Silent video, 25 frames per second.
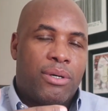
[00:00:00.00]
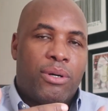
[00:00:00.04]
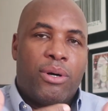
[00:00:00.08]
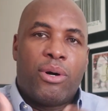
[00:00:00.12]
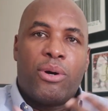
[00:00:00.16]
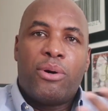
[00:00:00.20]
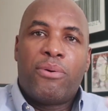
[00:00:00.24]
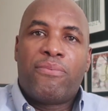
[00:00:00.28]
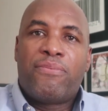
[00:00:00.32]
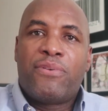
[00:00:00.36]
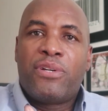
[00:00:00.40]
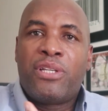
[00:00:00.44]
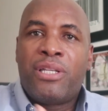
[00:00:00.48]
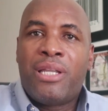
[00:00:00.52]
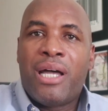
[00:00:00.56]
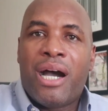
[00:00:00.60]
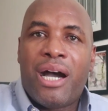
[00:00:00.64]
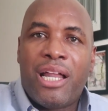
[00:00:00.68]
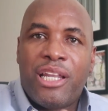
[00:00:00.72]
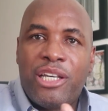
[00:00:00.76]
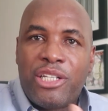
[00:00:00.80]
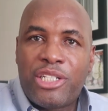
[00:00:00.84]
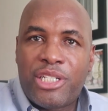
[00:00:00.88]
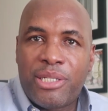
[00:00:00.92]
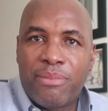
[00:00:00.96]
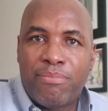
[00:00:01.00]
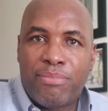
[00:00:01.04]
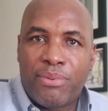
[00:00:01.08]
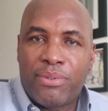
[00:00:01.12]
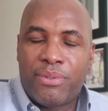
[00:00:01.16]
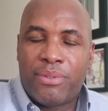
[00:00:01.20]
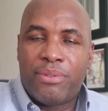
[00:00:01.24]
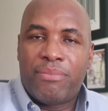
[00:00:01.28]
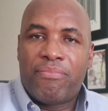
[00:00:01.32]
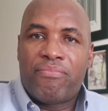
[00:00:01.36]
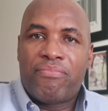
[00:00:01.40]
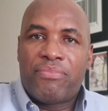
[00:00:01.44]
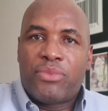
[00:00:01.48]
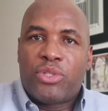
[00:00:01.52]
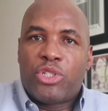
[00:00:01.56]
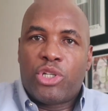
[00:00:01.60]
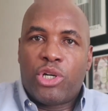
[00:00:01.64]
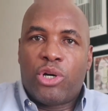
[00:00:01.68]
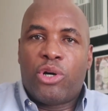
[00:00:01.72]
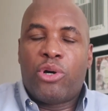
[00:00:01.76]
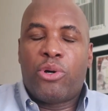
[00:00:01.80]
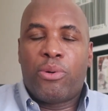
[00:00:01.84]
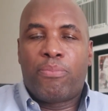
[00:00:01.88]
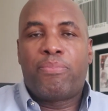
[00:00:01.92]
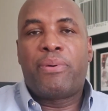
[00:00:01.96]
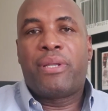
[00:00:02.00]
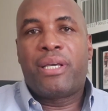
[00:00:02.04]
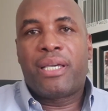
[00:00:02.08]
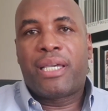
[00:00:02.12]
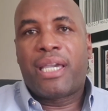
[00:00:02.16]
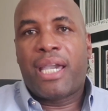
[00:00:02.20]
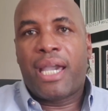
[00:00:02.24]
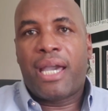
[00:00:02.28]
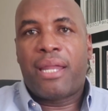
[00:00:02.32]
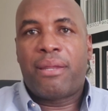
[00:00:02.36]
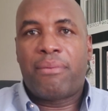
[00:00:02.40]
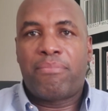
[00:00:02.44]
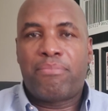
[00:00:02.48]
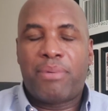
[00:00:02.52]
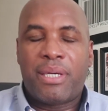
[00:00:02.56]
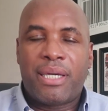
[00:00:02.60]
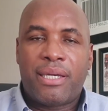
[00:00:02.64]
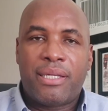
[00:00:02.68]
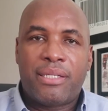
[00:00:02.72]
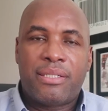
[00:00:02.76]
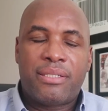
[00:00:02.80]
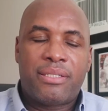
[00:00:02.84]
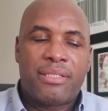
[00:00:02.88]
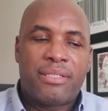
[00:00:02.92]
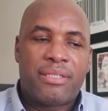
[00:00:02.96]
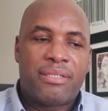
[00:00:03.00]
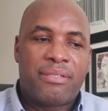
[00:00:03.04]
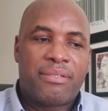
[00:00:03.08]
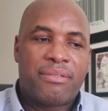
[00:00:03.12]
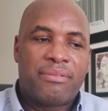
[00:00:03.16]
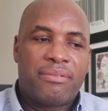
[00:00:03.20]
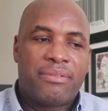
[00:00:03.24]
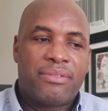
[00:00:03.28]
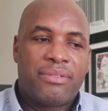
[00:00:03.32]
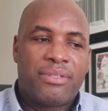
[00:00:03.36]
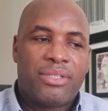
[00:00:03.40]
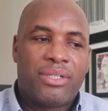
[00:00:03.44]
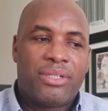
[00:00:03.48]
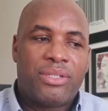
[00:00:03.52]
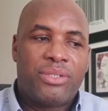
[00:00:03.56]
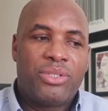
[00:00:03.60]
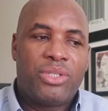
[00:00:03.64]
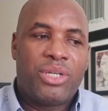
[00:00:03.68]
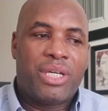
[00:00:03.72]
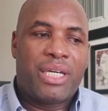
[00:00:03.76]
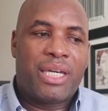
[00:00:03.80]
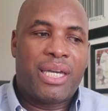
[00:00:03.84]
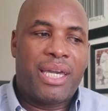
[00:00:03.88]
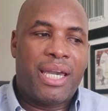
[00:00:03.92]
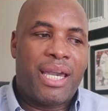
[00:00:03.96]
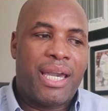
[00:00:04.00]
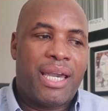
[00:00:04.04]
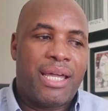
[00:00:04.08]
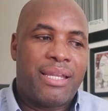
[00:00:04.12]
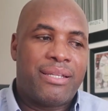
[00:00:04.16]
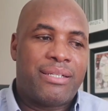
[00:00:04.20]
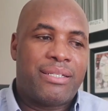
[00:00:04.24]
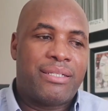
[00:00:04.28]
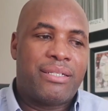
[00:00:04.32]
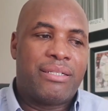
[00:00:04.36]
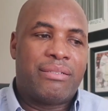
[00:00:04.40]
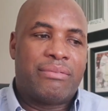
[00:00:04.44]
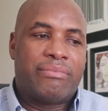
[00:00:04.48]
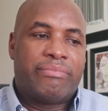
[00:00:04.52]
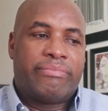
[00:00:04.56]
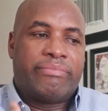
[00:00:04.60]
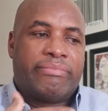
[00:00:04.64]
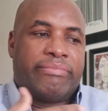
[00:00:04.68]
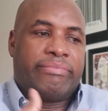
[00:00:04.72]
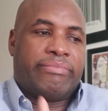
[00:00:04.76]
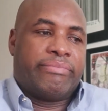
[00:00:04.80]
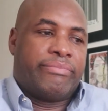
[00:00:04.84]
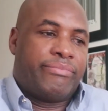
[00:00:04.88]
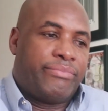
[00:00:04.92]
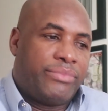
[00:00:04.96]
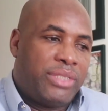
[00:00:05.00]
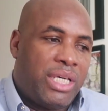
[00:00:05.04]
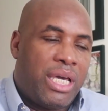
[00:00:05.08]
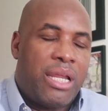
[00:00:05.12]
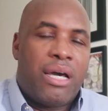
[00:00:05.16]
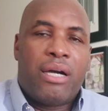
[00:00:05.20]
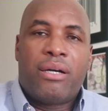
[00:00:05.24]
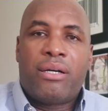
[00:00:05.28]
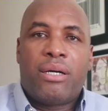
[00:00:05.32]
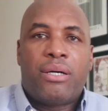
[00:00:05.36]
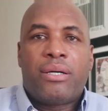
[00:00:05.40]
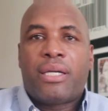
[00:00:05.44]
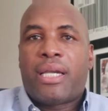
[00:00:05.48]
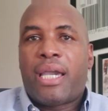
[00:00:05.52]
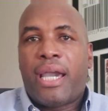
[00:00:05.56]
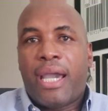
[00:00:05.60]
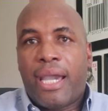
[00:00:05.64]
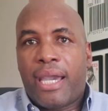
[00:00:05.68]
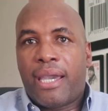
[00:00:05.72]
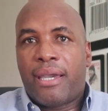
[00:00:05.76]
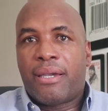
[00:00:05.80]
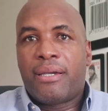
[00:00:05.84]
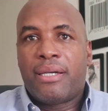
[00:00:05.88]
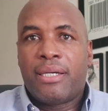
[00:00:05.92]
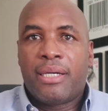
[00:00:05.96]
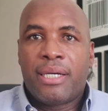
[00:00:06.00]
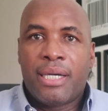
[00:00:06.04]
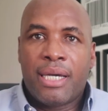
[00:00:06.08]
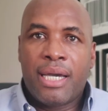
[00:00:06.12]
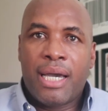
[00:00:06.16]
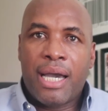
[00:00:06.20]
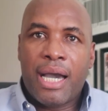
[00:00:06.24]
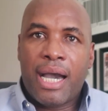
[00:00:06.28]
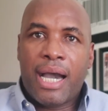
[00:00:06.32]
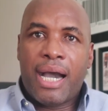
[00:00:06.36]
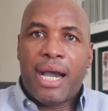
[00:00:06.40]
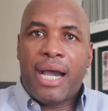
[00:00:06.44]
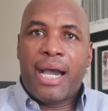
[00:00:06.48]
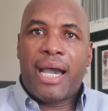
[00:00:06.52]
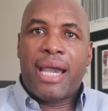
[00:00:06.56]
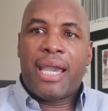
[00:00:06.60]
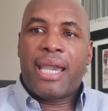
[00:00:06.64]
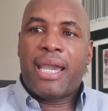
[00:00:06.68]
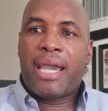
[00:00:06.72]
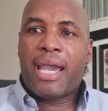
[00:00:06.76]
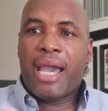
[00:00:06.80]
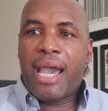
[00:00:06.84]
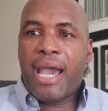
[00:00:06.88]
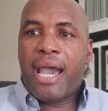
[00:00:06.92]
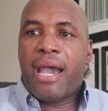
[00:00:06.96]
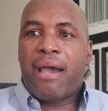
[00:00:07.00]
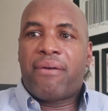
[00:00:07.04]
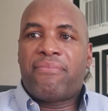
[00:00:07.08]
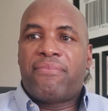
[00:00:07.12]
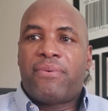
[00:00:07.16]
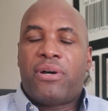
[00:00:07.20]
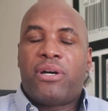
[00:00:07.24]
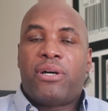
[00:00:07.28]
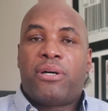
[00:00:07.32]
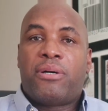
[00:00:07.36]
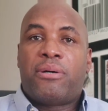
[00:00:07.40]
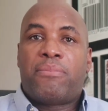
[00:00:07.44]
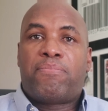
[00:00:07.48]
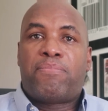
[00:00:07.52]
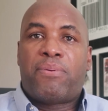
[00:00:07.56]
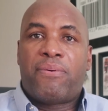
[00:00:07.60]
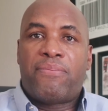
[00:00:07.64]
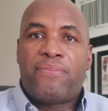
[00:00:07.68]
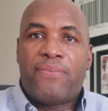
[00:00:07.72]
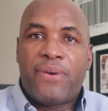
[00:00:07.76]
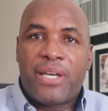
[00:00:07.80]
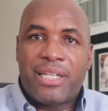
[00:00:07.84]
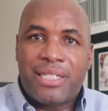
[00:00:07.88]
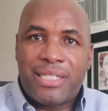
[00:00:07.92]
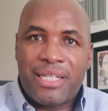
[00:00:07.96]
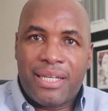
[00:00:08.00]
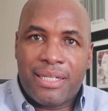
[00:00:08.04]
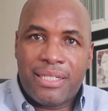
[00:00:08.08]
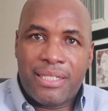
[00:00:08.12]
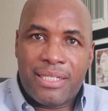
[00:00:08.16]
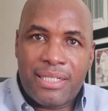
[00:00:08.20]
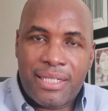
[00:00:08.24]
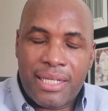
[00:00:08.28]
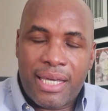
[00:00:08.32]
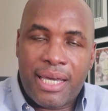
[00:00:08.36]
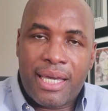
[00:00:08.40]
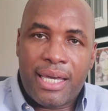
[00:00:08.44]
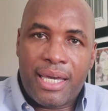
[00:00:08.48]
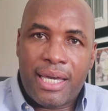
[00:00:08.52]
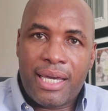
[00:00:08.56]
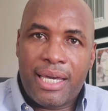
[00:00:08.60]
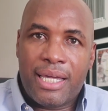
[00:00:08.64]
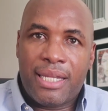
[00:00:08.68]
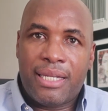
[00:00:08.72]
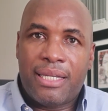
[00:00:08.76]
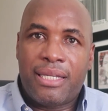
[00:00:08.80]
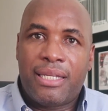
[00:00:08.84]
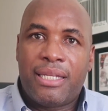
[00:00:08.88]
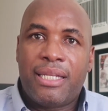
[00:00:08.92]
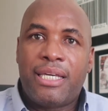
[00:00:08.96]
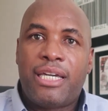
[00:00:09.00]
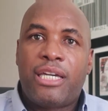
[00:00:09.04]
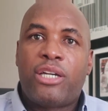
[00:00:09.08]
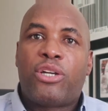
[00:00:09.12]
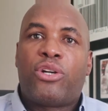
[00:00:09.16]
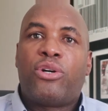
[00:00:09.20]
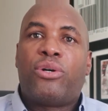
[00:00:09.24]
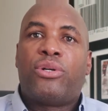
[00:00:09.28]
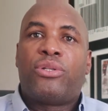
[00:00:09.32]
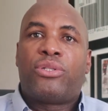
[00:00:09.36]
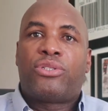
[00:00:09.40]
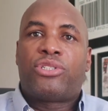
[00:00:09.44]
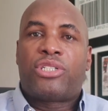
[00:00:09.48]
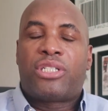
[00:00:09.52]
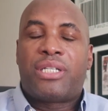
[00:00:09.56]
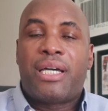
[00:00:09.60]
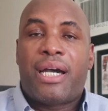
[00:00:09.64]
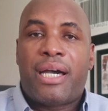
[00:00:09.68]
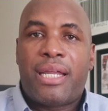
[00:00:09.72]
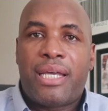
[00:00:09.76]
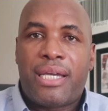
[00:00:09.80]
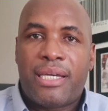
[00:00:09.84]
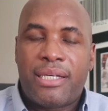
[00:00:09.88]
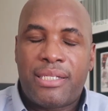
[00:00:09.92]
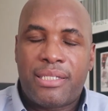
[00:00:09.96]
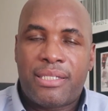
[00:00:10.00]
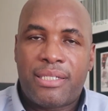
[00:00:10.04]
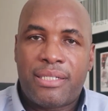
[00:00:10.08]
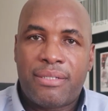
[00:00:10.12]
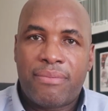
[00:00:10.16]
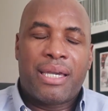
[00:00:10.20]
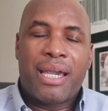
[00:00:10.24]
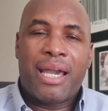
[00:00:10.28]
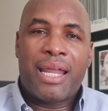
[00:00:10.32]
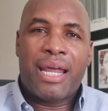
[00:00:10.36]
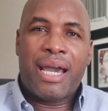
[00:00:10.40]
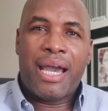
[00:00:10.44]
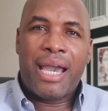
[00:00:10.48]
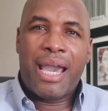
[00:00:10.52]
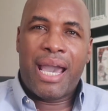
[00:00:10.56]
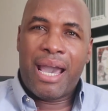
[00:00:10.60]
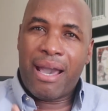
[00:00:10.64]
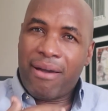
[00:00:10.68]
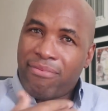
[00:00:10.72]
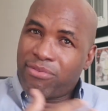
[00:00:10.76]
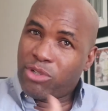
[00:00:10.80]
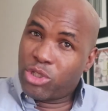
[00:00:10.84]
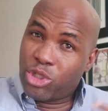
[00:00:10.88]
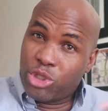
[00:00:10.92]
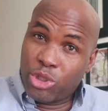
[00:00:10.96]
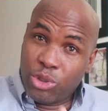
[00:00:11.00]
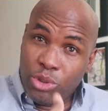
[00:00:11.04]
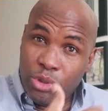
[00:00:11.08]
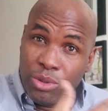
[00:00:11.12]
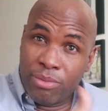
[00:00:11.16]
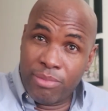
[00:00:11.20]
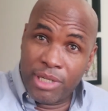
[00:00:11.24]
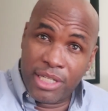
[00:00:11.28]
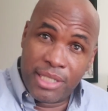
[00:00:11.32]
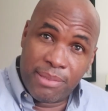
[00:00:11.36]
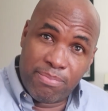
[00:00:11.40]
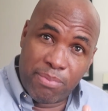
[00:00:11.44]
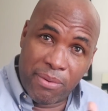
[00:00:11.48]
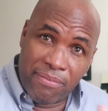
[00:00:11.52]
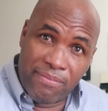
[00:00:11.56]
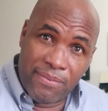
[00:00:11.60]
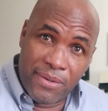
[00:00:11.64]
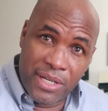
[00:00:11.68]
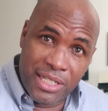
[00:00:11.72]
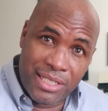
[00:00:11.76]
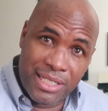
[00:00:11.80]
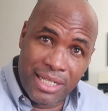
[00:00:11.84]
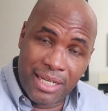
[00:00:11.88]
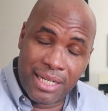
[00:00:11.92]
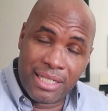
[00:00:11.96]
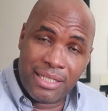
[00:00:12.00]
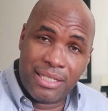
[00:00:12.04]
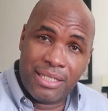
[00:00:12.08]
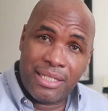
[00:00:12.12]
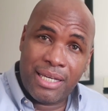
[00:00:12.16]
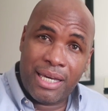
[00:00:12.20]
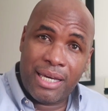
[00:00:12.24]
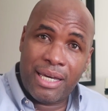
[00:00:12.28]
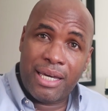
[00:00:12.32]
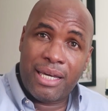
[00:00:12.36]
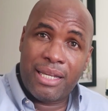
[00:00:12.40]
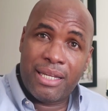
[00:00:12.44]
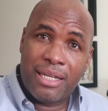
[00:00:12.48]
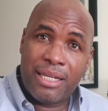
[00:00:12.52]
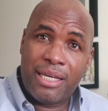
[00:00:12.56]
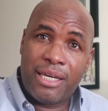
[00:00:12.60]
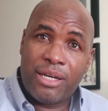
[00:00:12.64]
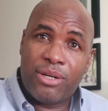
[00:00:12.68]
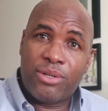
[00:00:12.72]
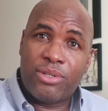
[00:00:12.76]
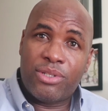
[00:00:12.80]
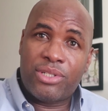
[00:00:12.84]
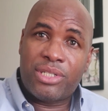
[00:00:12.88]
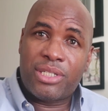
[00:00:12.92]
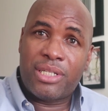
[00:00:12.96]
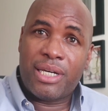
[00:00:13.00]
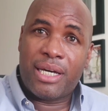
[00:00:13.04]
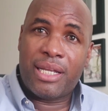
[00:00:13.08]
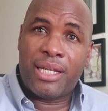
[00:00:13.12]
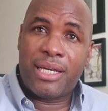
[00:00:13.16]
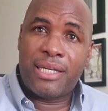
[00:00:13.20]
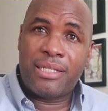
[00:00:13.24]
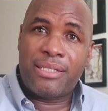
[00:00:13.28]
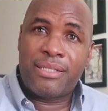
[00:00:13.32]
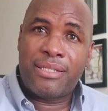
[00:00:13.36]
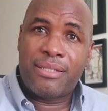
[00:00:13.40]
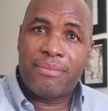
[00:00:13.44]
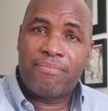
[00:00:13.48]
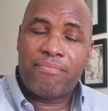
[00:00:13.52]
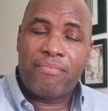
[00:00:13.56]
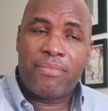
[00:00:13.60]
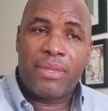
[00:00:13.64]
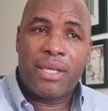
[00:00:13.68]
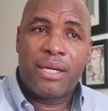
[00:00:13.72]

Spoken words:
over knowledgeable to open a can of beans? You can't, okay. I have a proficiency in legal studies. Can I have too much proficiency in legal studies?